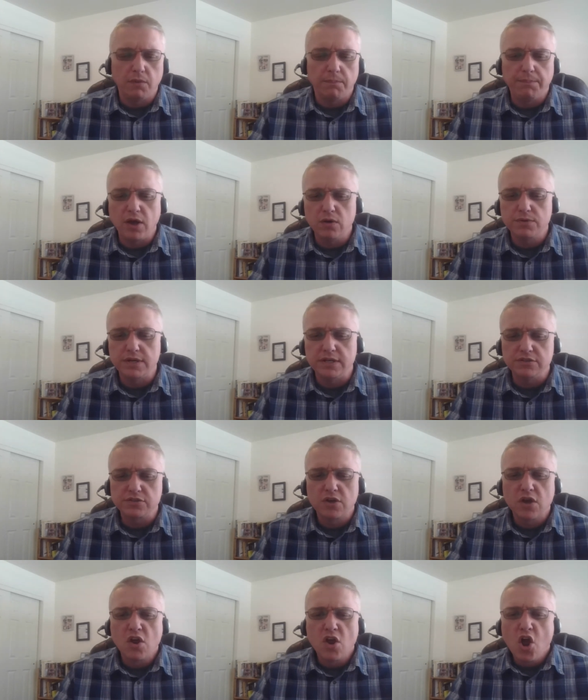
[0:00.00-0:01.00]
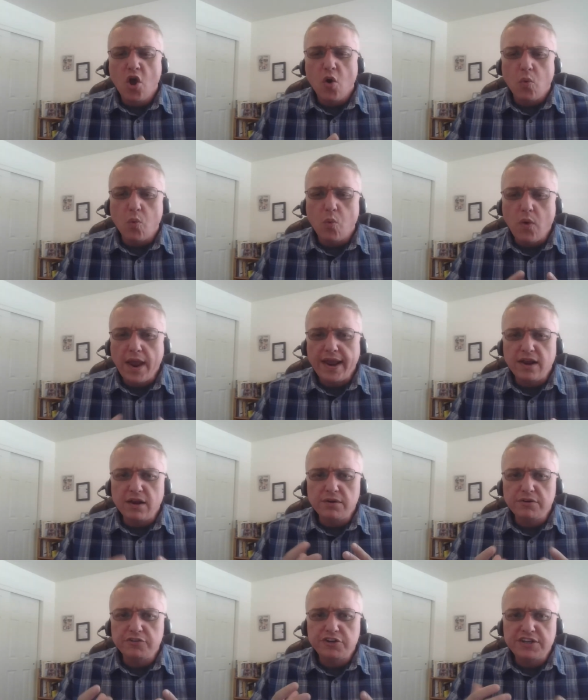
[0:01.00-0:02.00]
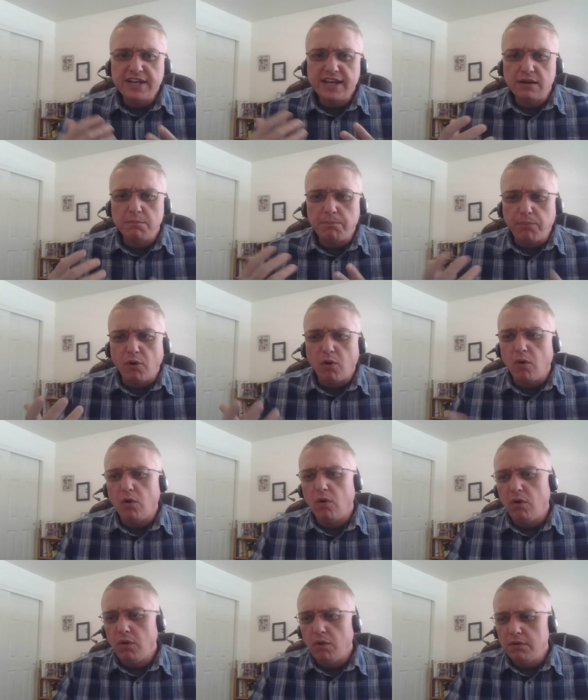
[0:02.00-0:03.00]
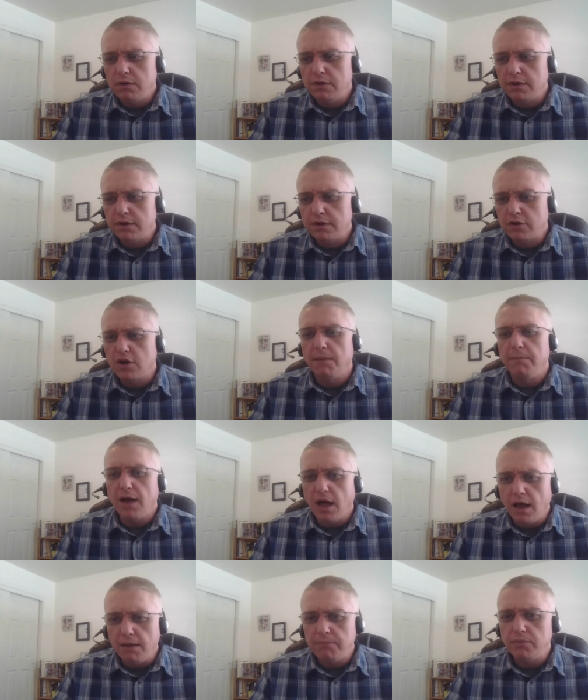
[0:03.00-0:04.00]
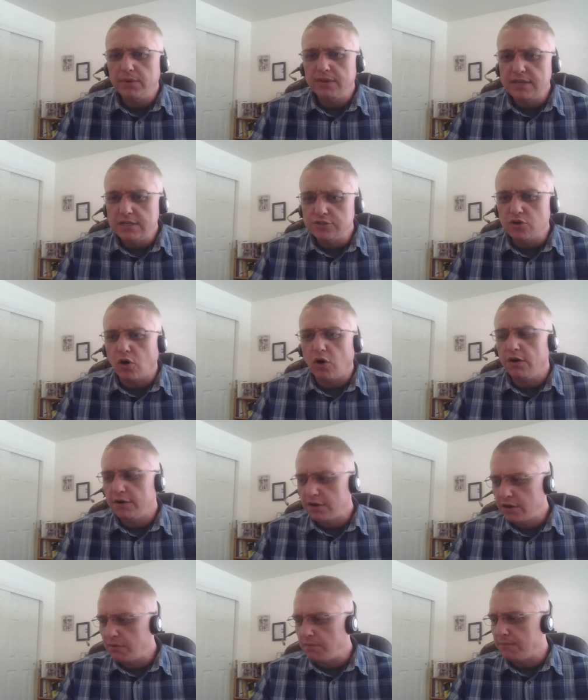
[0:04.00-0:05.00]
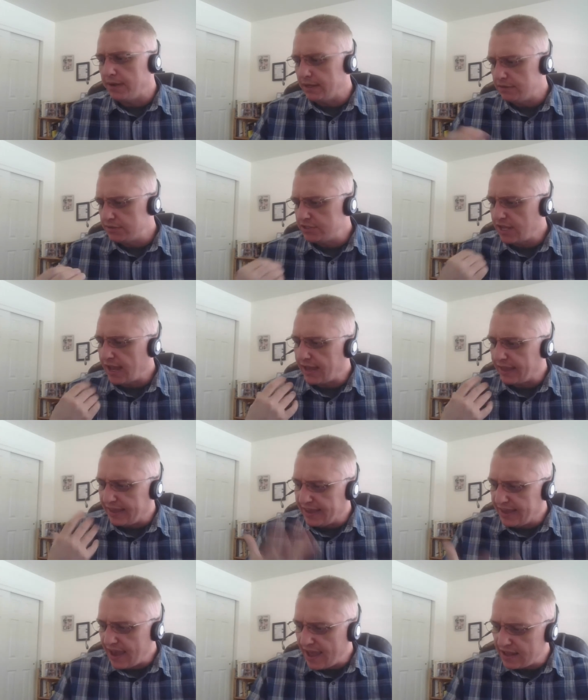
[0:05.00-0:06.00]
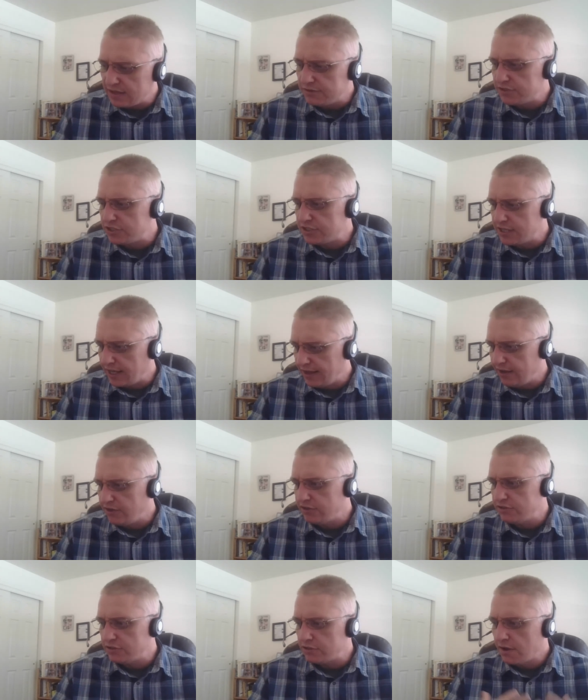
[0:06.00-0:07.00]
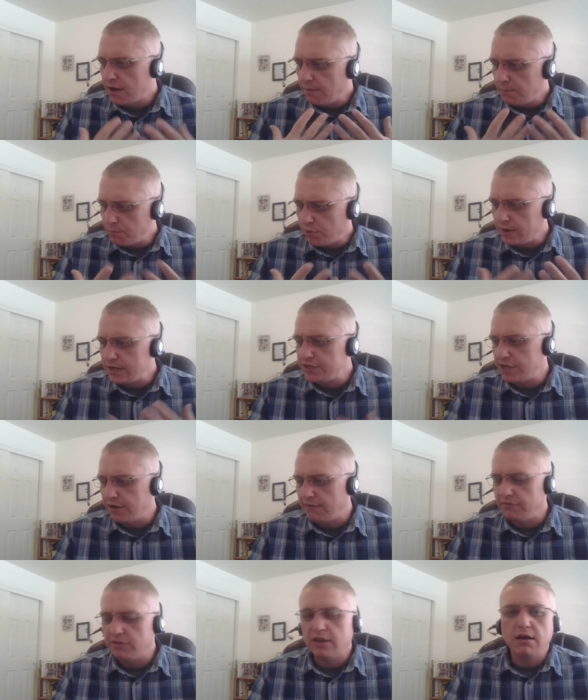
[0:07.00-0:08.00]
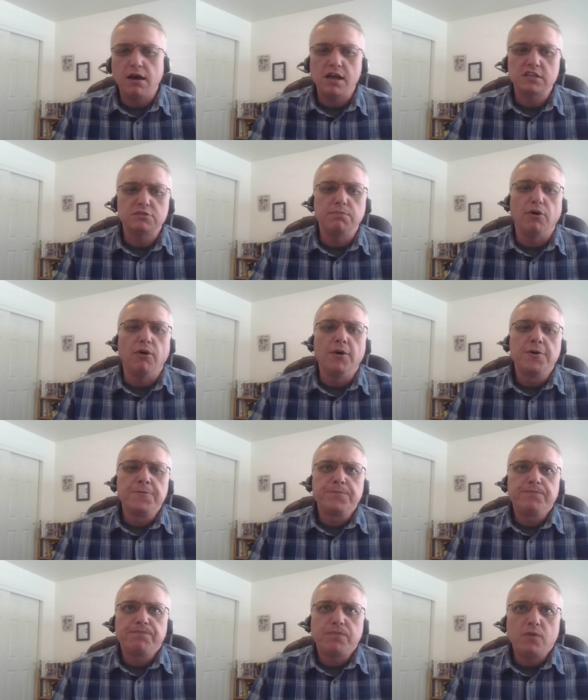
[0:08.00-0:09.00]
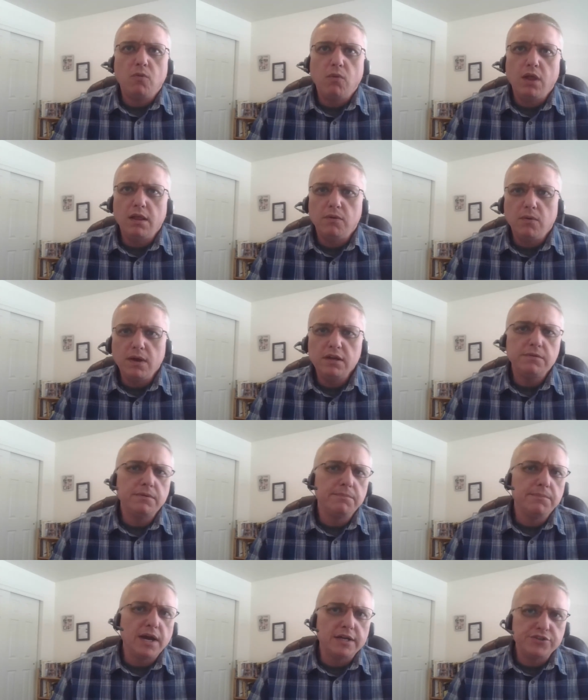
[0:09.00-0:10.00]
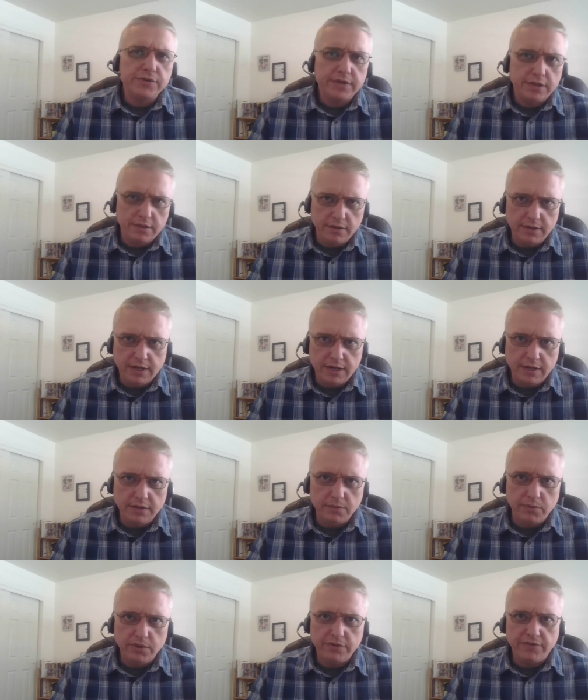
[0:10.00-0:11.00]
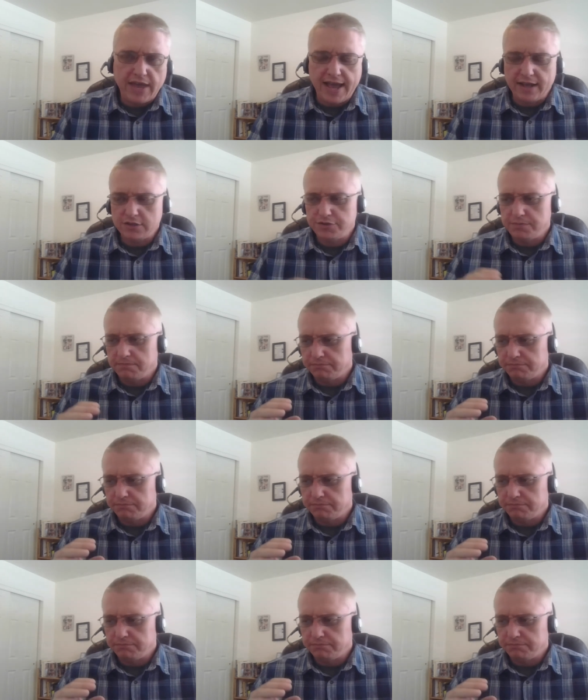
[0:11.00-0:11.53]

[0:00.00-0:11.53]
opponents. Where did Paul come up with these arguments against his preaching of the gospel? Well, I want to remind you that in the book of Acts,